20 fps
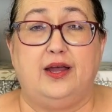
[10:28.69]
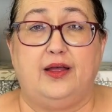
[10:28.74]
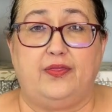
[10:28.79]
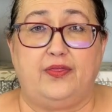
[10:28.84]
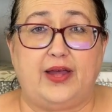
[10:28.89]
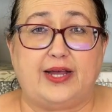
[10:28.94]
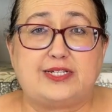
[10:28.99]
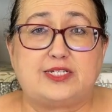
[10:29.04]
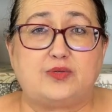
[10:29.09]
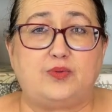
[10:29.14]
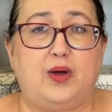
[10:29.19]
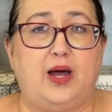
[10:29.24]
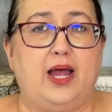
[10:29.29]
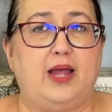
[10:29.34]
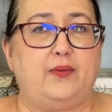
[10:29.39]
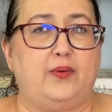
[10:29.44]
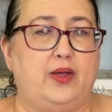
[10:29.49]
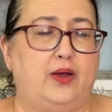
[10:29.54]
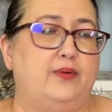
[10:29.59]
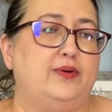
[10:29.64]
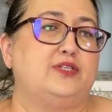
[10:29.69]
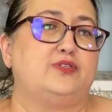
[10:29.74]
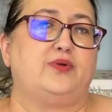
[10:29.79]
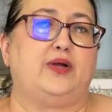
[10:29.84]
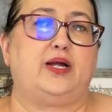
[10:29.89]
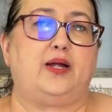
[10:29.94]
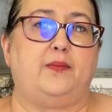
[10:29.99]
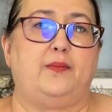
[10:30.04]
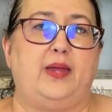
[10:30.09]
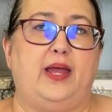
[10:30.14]
That's why we always
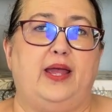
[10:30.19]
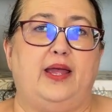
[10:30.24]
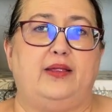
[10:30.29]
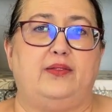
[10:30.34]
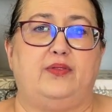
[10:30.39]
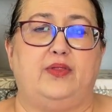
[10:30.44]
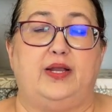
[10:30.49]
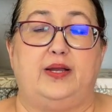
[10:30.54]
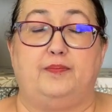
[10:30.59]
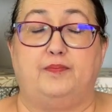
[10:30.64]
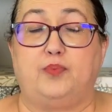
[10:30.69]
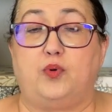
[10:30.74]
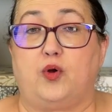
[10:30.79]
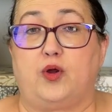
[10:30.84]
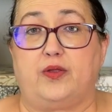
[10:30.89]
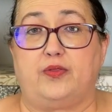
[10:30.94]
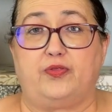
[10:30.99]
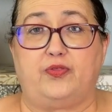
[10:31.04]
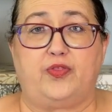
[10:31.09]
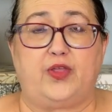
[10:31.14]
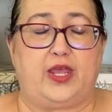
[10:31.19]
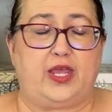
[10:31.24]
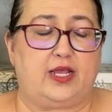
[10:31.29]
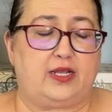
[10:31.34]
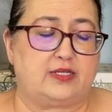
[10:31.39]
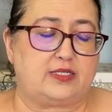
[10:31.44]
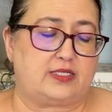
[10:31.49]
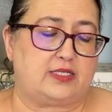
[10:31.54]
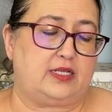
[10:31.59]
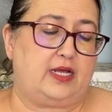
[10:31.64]
recommend that important
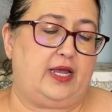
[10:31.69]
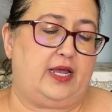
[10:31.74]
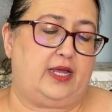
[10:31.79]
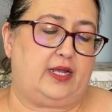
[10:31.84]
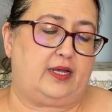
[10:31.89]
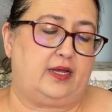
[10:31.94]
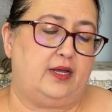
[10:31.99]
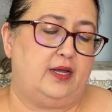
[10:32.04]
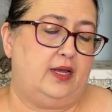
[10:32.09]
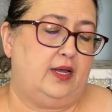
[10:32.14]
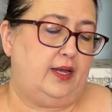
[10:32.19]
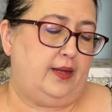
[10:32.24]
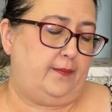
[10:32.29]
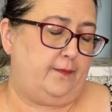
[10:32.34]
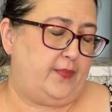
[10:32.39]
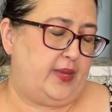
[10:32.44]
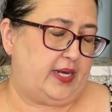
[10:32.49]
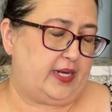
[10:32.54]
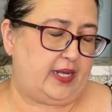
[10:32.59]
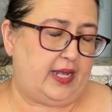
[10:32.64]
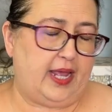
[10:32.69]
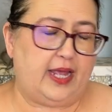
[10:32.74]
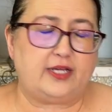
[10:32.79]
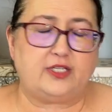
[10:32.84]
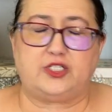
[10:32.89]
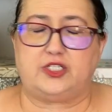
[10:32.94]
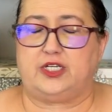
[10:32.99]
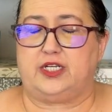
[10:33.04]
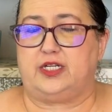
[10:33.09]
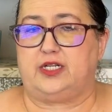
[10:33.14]
things like
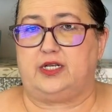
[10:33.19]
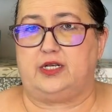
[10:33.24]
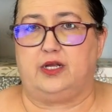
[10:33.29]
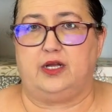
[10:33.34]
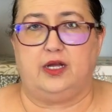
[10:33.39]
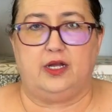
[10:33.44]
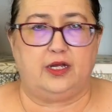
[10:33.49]
medication,